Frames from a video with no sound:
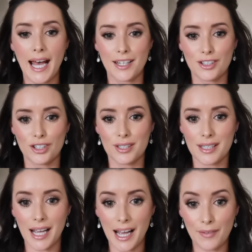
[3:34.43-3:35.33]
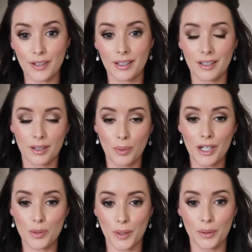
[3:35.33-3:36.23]
and just have the
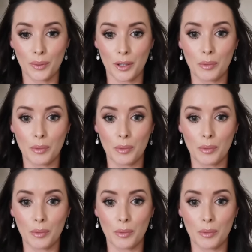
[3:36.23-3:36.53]
watch with you on